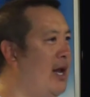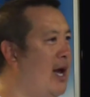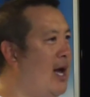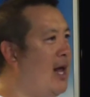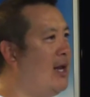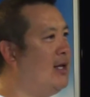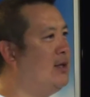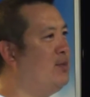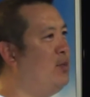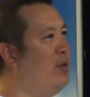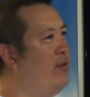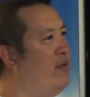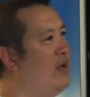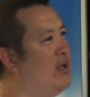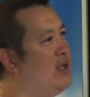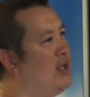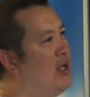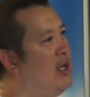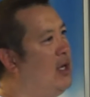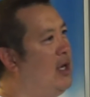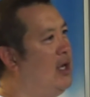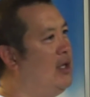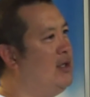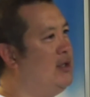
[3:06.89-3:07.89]
Yeah, this movie's
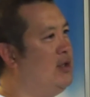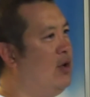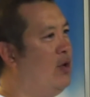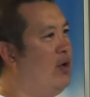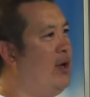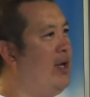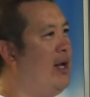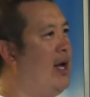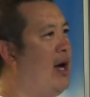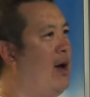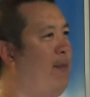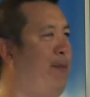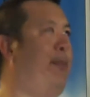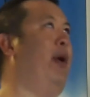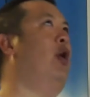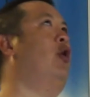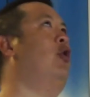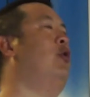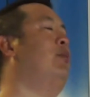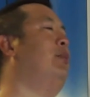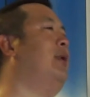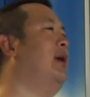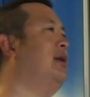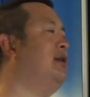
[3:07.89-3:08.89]
good. Zoning out.
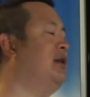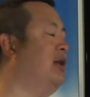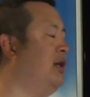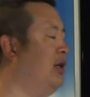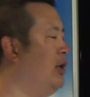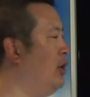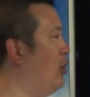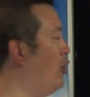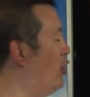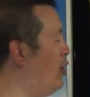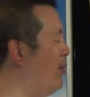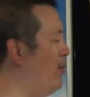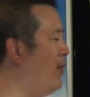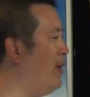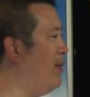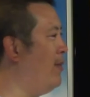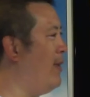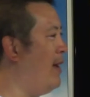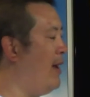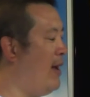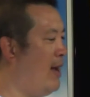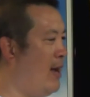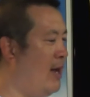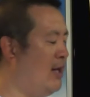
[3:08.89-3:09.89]
Boom. Next thing you know, I'm on
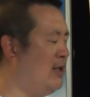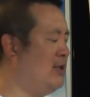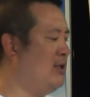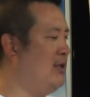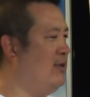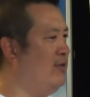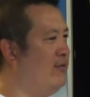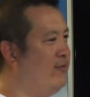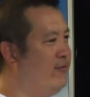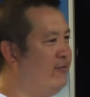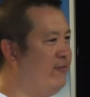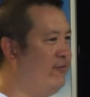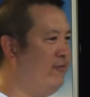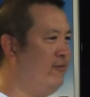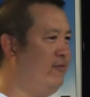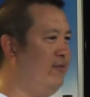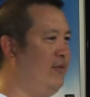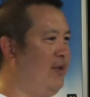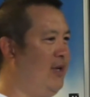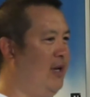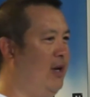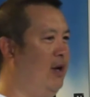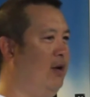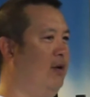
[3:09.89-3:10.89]
my ass and
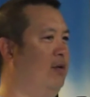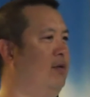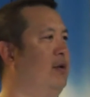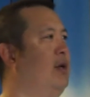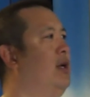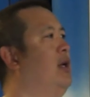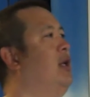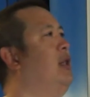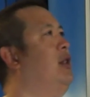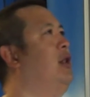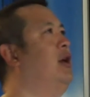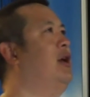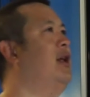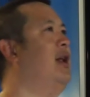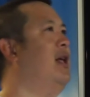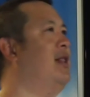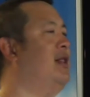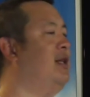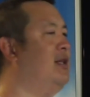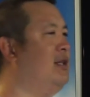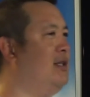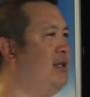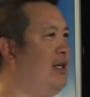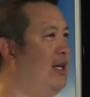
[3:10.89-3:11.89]
looking
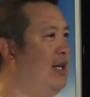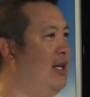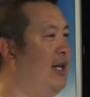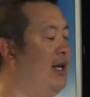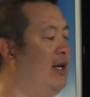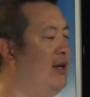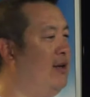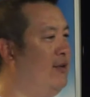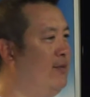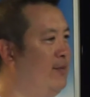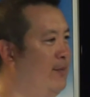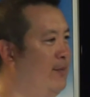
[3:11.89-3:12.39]
at the ceiling.